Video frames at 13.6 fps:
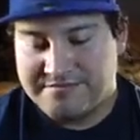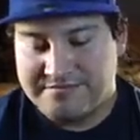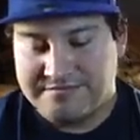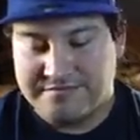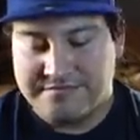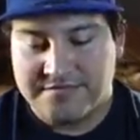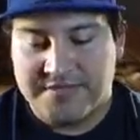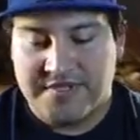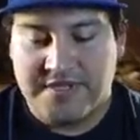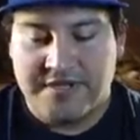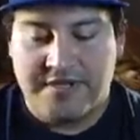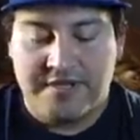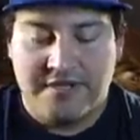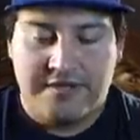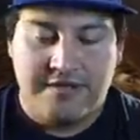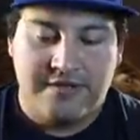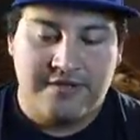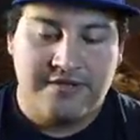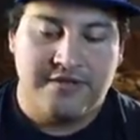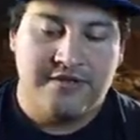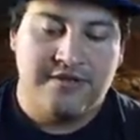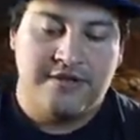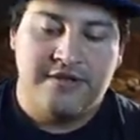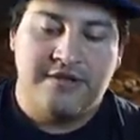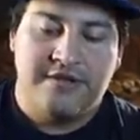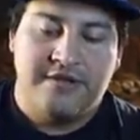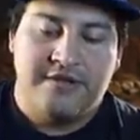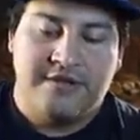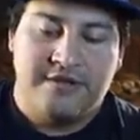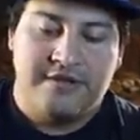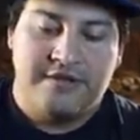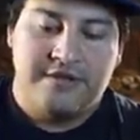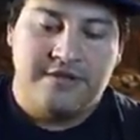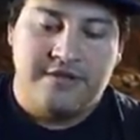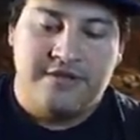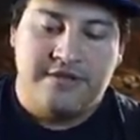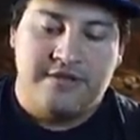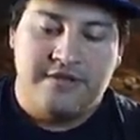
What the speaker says: Nobody speaks.